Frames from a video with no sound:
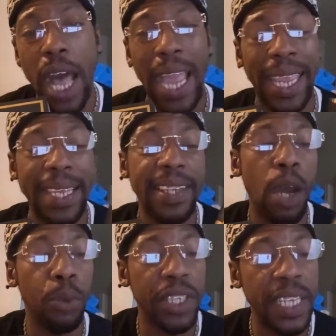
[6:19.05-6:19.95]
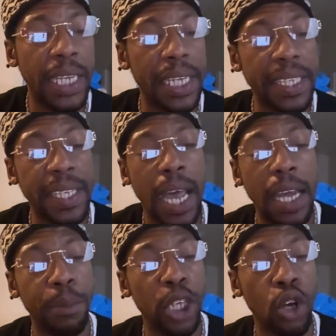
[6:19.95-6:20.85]
I guess I would say the
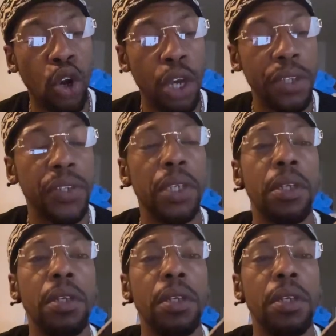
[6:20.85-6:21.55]
Asad, because